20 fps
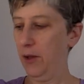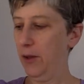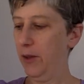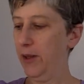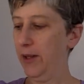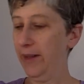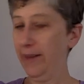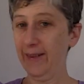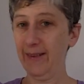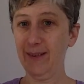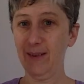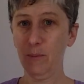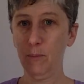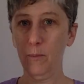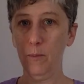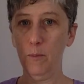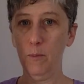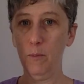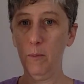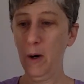this
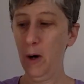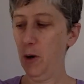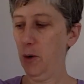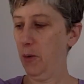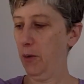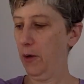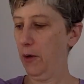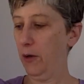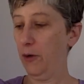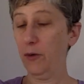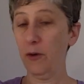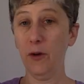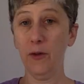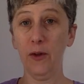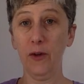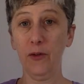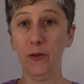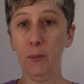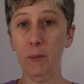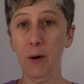bone to
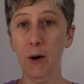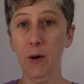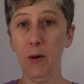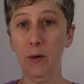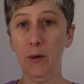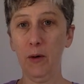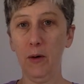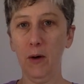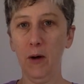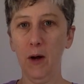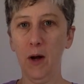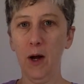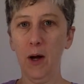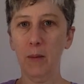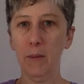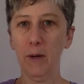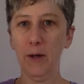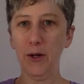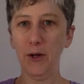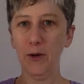this bone,
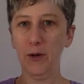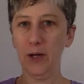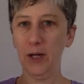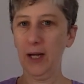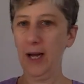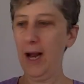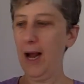but you can